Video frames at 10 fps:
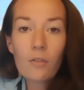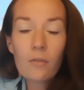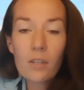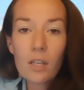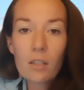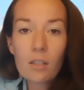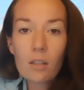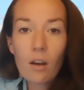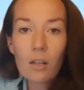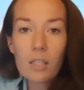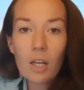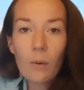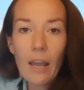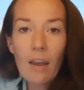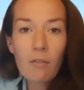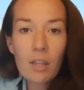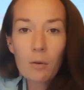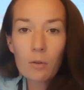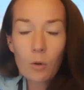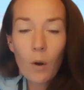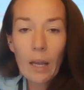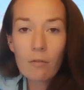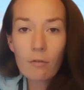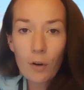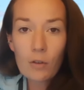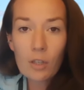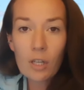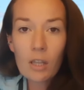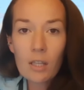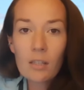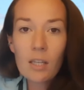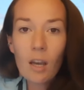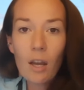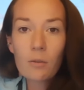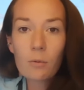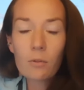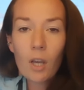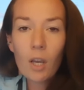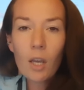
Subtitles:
visits to the Arctic, where everything was quite frozen and the sea ice was